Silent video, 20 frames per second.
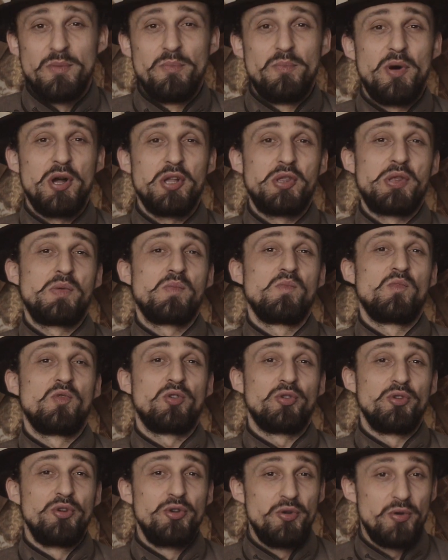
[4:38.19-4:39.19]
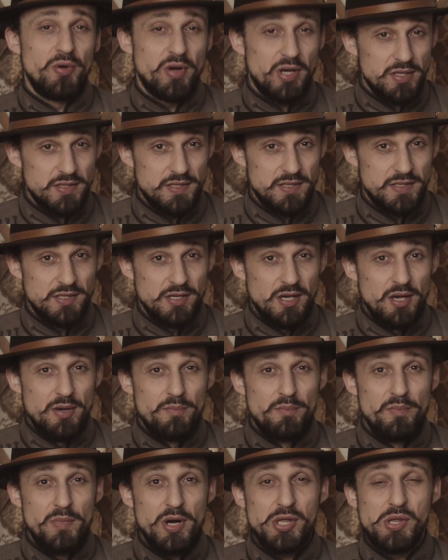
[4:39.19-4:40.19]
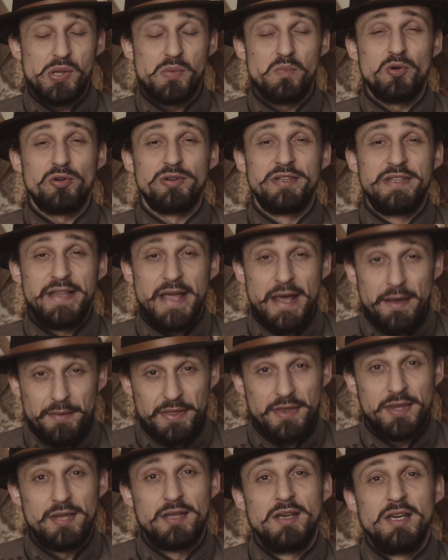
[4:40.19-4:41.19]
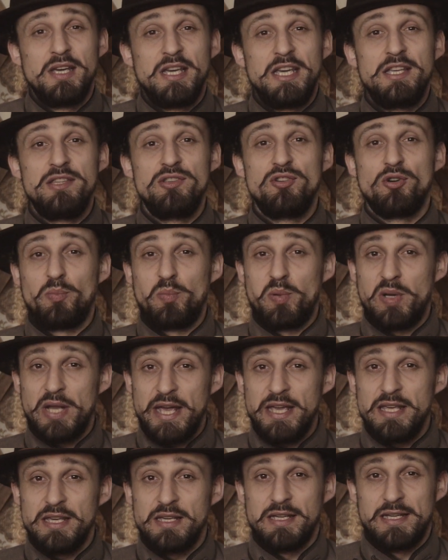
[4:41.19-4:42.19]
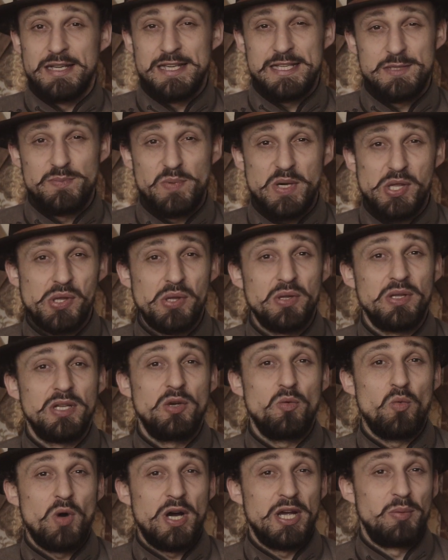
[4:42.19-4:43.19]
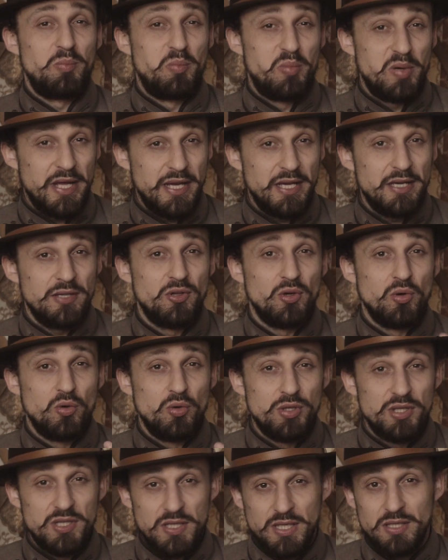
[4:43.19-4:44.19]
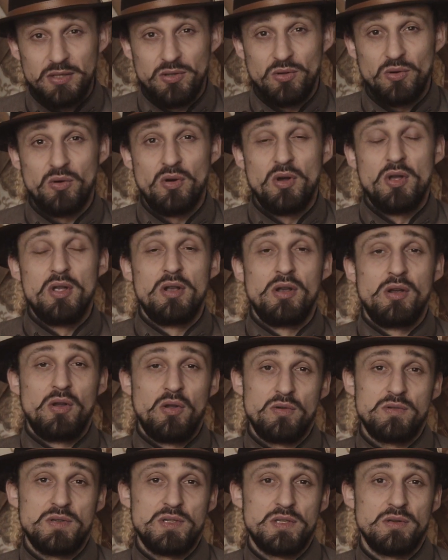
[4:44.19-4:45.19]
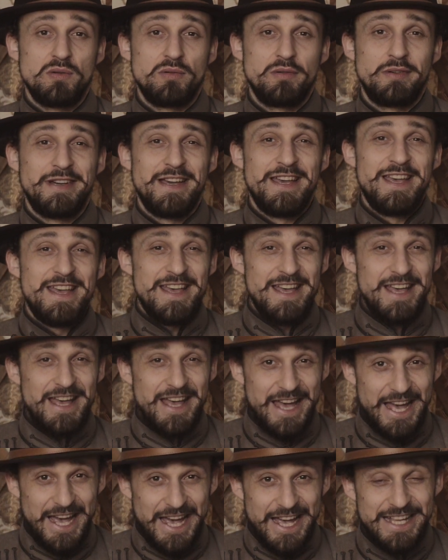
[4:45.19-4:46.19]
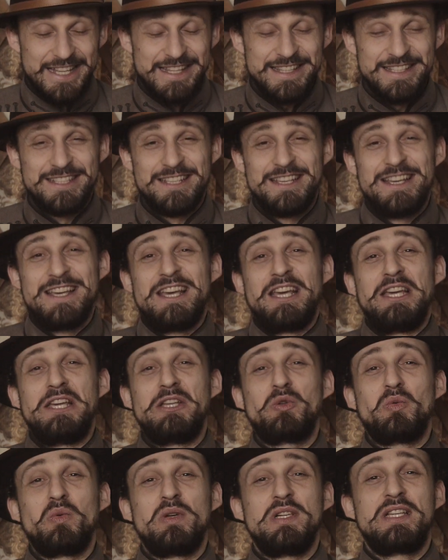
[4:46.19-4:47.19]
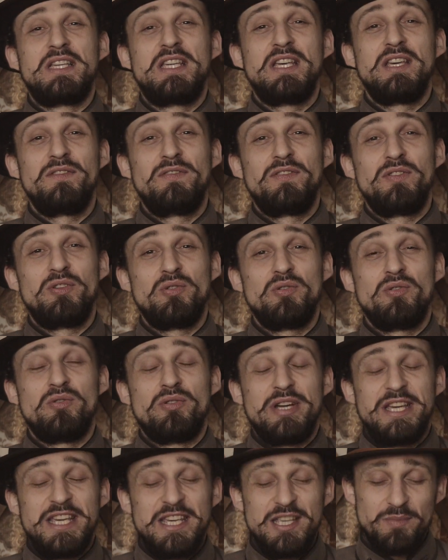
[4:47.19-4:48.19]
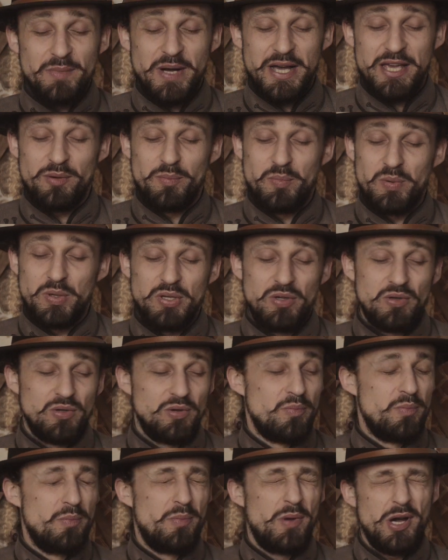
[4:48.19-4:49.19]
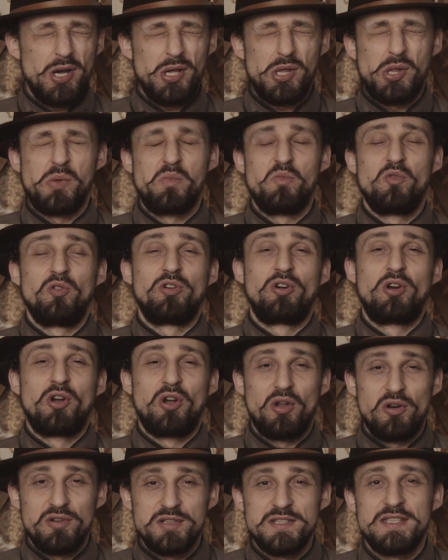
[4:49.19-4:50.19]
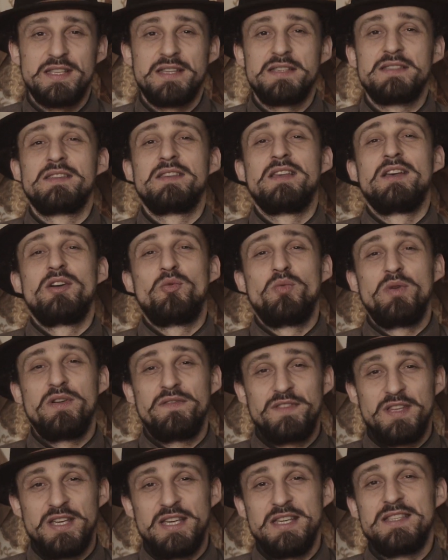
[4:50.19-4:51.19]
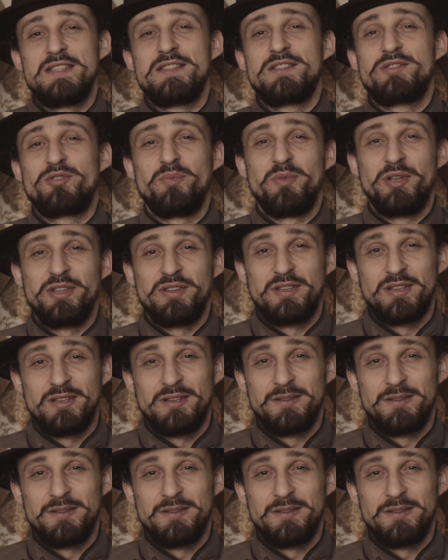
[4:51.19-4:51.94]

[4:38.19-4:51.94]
much more nuance, much more depth in your playing, especially while playing the urtindo, long song, and it will give you, in my opinion, much more closeness with the instrument.